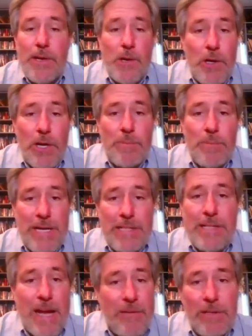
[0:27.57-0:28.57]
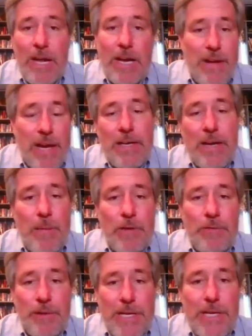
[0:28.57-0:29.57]
Europe tends to have a lot of
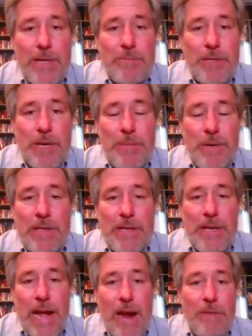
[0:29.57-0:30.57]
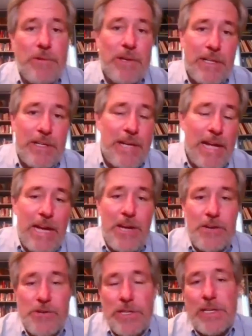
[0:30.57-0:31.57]
economic freedom compared to Africa,
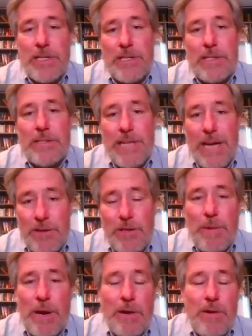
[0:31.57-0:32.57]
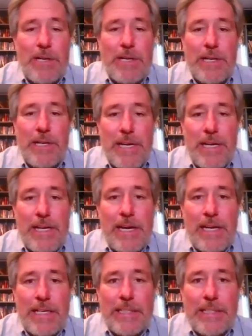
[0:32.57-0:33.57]
Asia, South America.
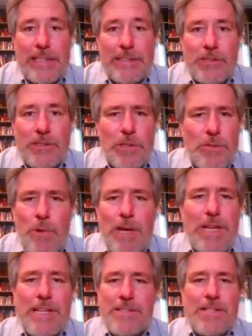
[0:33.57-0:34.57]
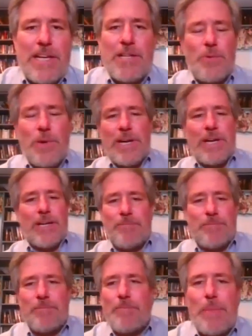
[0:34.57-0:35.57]
Uh, so it's one of these things where